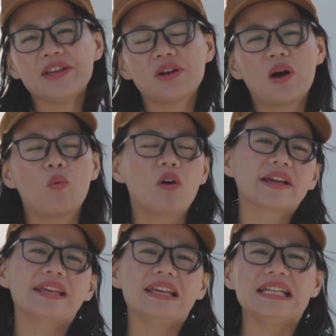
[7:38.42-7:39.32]
you're
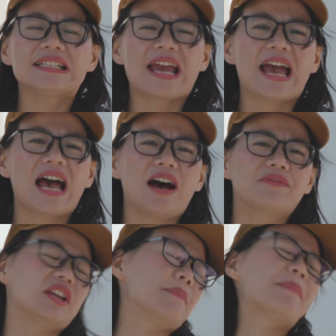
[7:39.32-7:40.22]
working, they
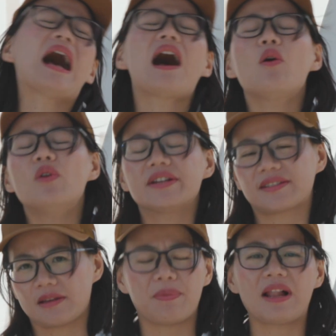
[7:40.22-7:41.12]
have the power
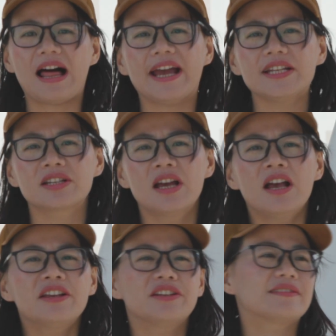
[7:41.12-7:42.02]
supplied,
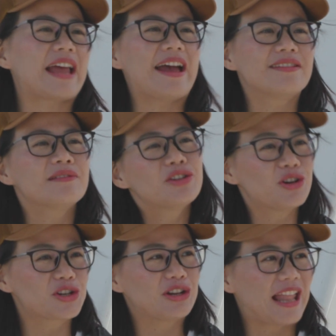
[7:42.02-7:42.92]
then
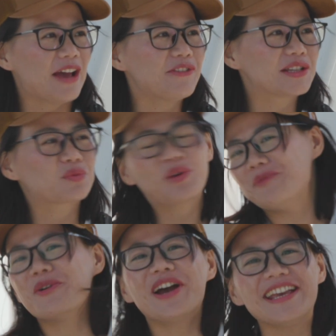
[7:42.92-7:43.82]
your life is
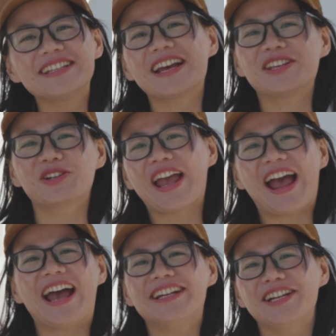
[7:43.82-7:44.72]
way more easier. You can
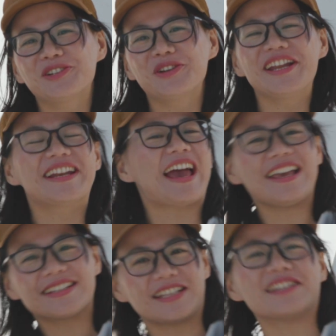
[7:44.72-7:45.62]
either doing the
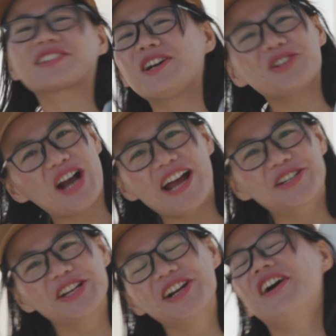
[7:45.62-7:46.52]
AC slow
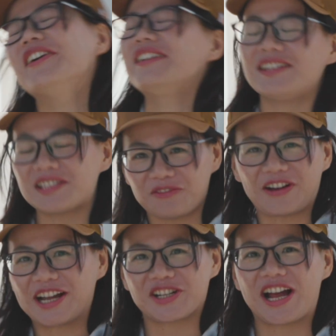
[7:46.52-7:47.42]
charging or the DC
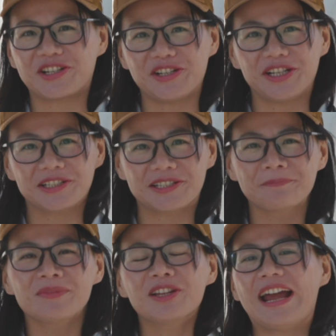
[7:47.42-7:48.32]
fast charging,
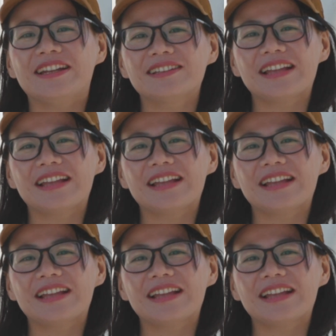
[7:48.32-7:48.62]
right? The